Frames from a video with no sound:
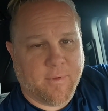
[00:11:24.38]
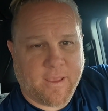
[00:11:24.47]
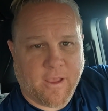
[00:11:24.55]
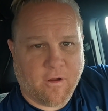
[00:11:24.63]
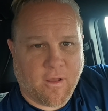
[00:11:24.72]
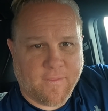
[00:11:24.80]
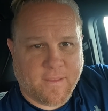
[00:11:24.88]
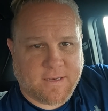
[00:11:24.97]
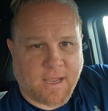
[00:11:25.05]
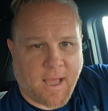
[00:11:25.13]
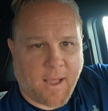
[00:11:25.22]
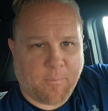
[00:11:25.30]
here on the
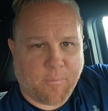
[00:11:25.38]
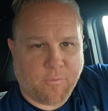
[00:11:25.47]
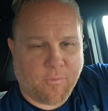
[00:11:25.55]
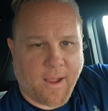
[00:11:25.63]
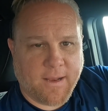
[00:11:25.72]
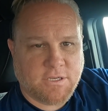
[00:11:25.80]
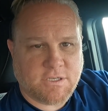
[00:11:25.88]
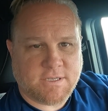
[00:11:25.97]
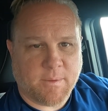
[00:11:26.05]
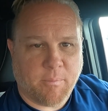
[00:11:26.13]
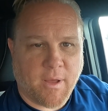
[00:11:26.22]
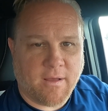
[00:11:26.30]
top, right
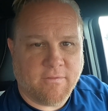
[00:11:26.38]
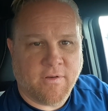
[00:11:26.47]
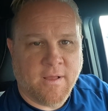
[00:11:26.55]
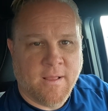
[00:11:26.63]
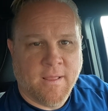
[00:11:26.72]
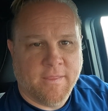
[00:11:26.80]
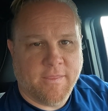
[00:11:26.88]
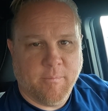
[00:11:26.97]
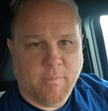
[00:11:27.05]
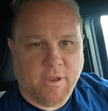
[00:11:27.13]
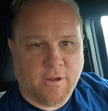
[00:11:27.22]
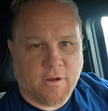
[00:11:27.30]
just above the
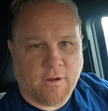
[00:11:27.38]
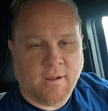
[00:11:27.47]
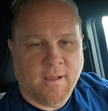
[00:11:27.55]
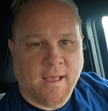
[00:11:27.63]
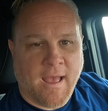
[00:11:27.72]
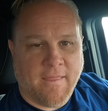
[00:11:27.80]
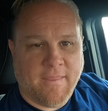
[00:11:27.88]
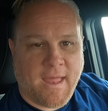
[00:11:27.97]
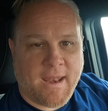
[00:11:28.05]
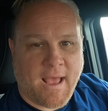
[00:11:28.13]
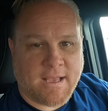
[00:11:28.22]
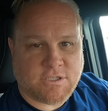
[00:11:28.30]
mirror, and
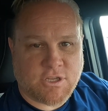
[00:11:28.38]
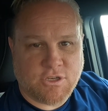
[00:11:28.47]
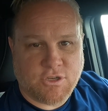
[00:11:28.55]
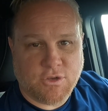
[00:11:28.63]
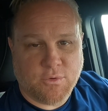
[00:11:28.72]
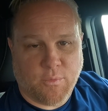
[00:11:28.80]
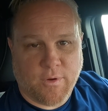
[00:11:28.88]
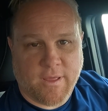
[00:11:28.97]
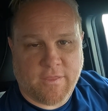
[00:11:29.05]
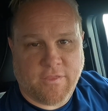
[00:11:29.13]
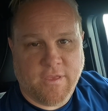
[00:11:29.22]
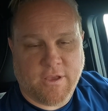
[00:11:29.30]
that has to do
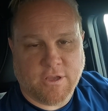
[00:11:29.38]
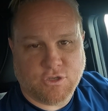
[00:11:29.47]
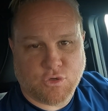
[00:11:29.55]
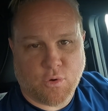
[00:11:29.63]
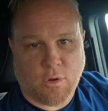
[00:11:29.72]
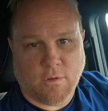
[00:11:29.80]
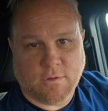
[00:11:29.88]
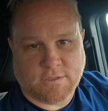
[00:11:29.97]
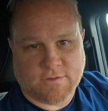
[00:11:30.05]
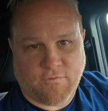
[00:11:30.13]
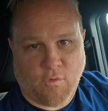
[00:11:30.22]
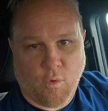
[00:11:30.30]
with the
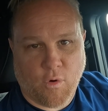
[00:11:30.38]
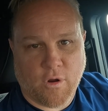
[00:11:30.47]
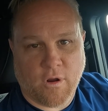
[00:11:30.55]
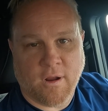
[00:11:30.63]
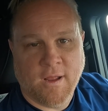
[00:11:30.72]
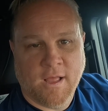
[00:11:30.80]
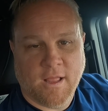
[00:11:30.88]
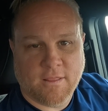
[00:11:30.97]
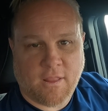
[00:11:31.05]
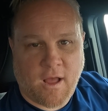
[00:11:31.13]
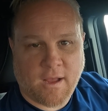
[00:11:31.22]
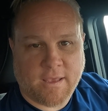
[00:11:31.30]
controls for
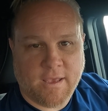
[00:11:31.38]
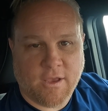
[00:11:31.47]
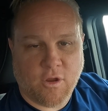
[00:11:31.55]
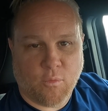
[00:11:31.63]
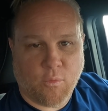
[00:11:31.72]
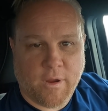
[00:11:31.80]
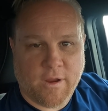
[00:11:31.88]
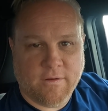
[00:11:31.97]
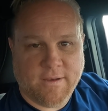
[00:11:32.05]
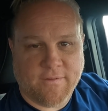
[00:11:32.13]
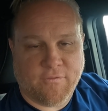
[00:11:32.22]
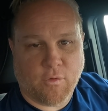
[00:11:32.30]
locking
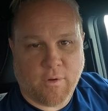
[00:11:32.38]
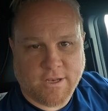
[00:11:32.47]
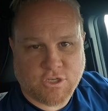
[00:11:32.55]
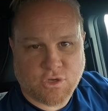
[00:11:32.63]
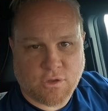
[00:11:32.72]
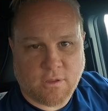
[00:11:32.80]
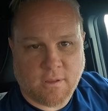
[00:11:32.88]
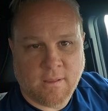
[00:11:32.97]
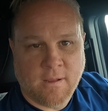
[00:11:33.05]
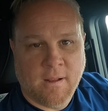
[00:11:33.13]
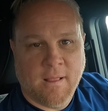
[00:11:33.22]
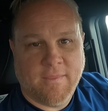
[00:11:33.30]
rear
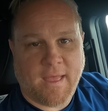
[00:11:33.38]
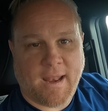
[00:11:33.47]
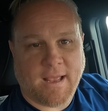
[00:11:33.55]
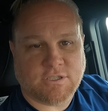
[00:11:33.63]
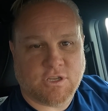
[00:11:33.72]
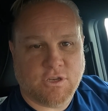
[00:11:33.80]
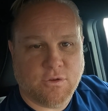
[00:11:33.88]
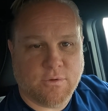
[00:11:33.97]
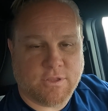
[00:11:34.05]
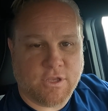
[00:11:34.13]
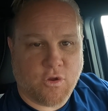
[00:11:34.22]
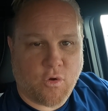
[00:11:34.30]
differential. That has to do
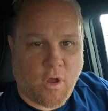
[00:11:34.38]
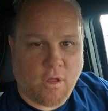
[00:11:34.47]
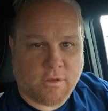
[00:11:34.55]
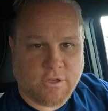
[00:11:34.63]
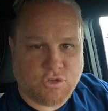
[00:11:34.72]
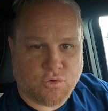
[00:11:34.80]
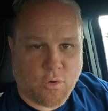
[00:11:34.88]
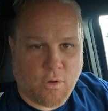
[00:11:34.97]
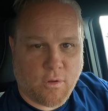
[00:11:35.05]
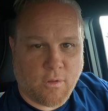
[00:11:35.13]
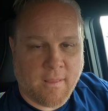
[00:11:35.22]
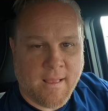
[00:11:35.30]
with the crawl
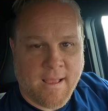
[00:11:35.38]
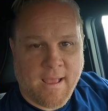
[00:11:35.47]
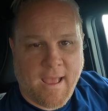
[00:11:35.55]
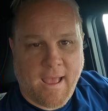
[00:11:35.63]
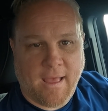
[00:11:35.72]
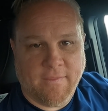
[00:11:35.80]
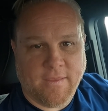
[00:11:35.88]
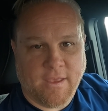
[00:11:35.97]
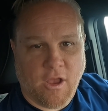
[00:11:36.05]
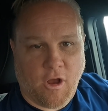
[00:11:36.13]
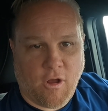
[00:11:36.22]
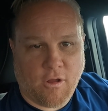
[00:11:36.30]
control and
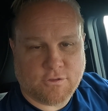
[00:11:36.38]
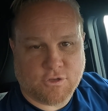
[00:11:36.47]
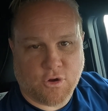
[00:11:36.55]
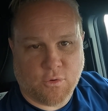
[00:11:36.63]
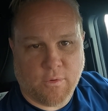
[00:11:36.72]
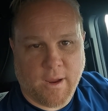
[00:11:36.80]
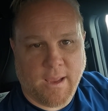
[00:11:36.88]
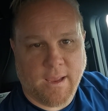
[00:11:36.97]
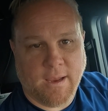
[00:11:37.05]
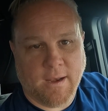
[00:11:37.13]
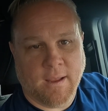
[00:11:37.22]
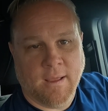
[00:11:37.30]
the
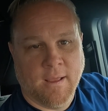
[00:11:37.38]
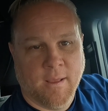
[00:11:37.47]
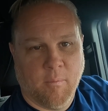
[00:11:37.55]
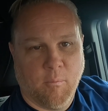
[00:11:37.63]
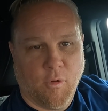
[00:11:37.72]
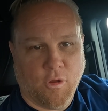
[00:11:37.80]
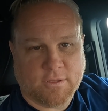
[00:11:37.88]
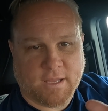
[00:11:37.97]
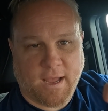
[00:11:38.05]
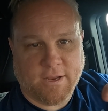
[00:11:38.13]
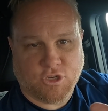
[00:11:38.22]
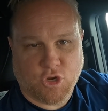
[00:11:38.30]
all-terrain,
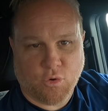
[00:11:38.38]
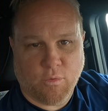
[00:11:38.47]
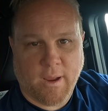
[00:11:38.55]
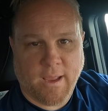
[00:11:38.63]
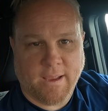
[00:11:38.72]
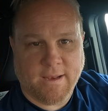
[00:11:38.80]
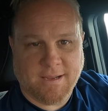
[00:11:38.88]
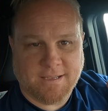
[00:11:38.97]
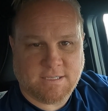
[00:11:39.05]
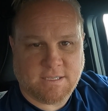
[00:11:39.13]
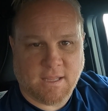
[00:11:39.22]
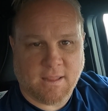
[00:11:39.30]
multi-terrain
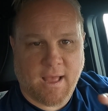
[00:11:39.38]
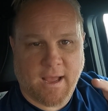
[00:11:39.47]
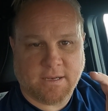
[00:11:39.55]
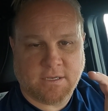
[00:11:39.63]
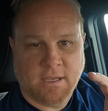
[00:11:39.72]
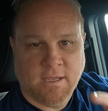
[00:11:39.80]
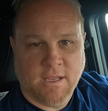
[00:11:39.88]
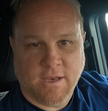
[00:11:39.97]
select